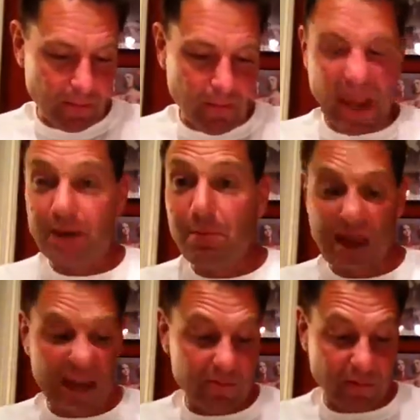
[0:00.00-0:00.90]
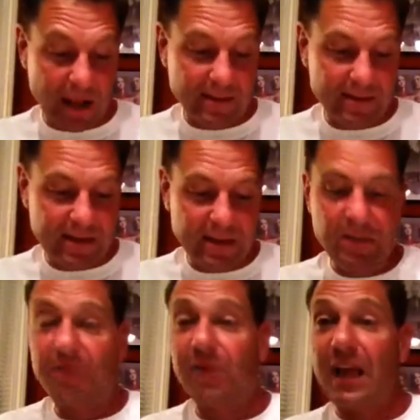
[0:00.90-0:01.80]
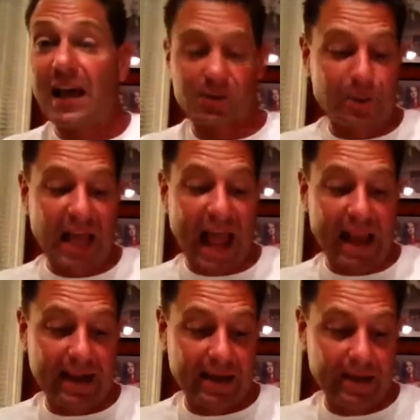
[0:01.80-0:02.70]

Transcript: Madman Renzi, Flash Black,